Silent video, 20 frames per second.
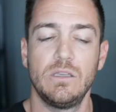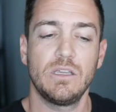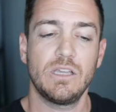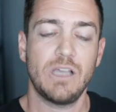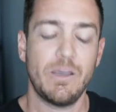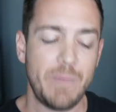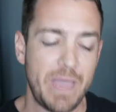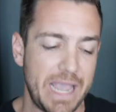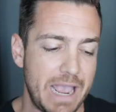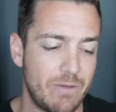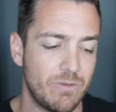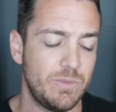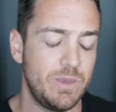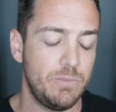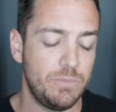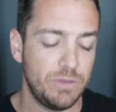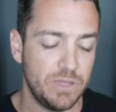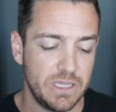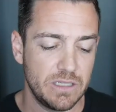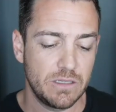Come hang out with me,
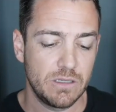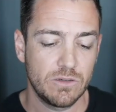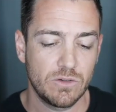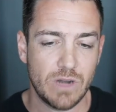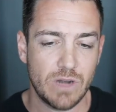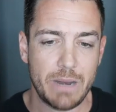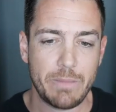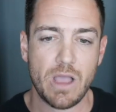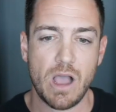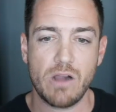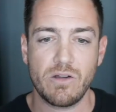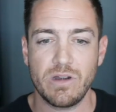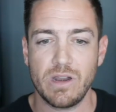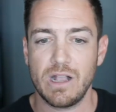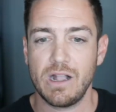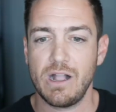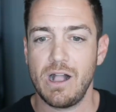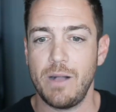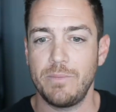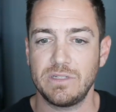please.
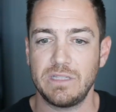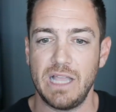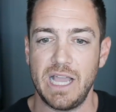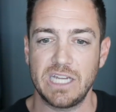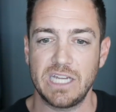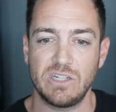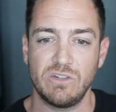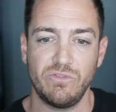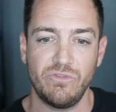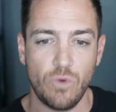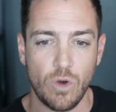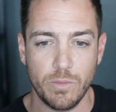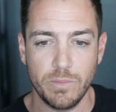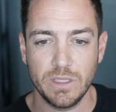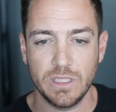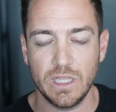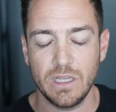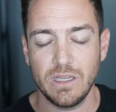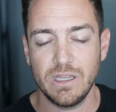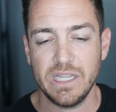
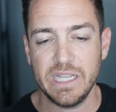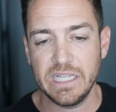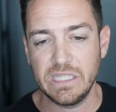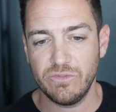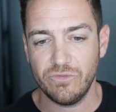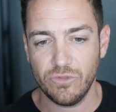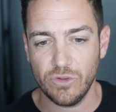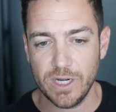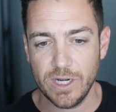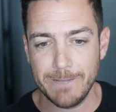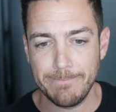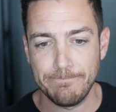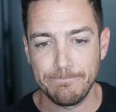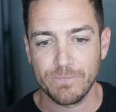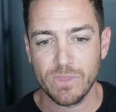grahamcochran.com/formula. It's free.